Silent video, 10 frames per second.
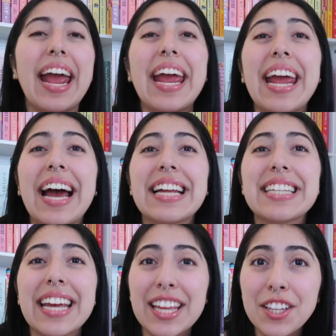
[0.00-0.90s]
And
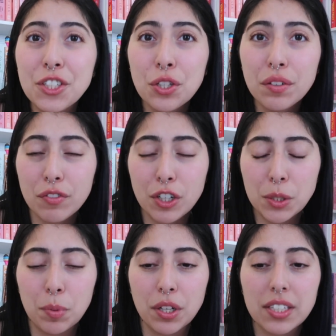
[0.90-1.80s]
in the two
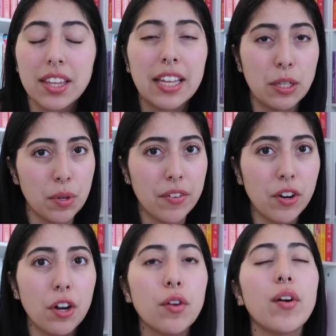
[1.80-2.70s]
first books, Things We
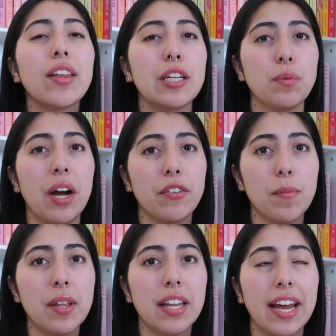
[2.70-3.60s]
Never Got Over and Things We Hide
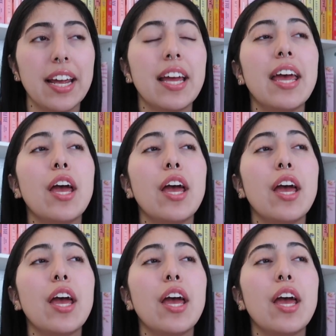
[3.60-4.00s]
from the Light,